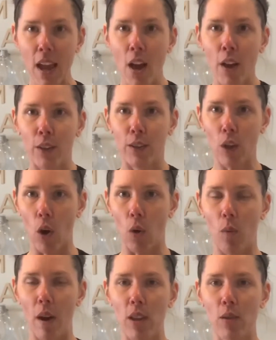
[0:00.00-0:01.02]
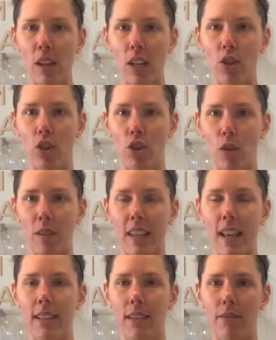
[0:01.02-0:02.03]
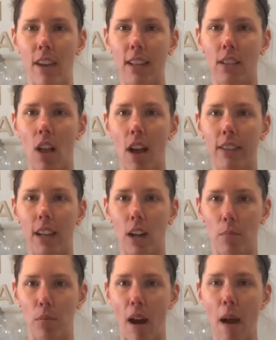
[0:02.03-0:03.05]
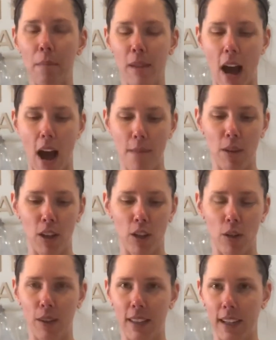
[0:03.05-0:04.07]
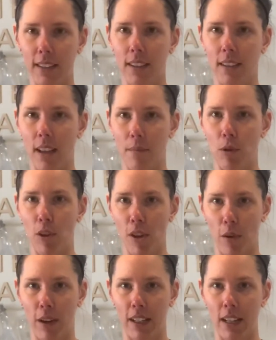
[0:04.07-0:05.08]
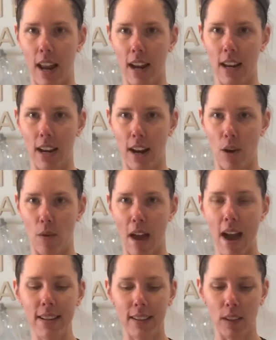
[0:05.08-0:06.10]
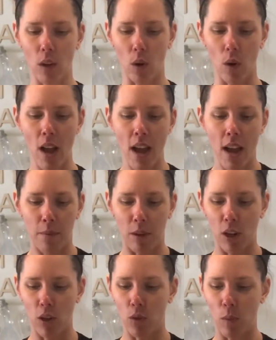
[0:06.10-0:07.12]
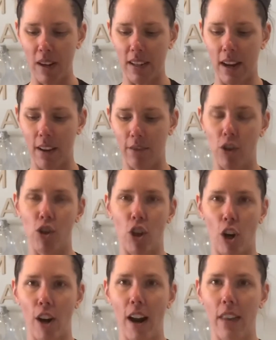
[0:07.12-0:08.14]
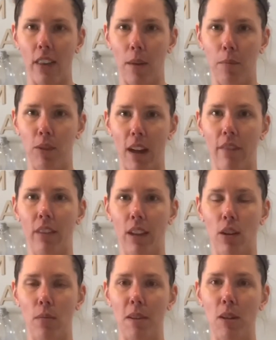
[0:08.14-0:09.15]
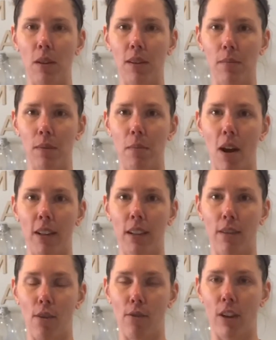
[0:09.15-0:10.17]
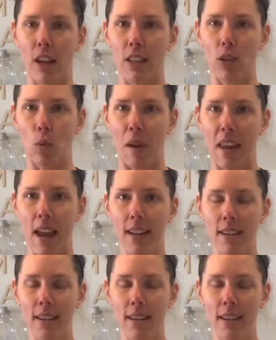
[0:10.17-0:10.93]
So what you need to do is get some face cloths here prepped. I'm gonna do 6 because I'm doing yoga tonight and I know that. So I'm gonna use 1 tonight for sure, and then I'm definitely gonna be doing some spa stuff over Easter weekend.